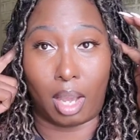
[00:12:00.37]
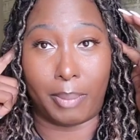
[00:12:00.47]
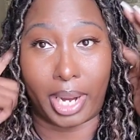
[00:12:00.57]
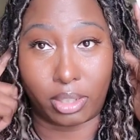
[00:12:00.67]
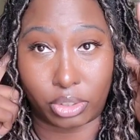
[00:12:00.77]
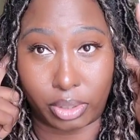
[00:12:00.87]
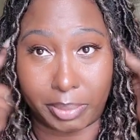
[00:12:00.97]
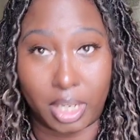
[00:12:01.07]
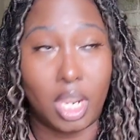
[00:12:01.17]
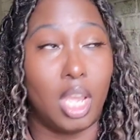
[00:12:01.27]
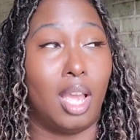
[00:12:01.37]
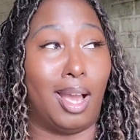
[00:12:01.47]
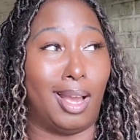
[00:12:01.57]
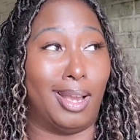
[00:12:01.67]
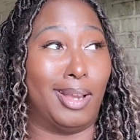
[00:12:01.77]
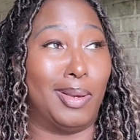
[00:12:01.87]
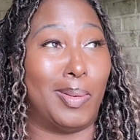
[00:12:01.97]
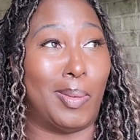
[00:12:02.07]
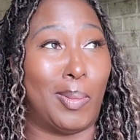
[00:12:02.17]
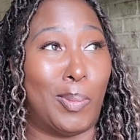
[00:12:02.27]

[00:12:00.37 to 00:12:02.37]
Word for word: I'm hair dreaming. Um,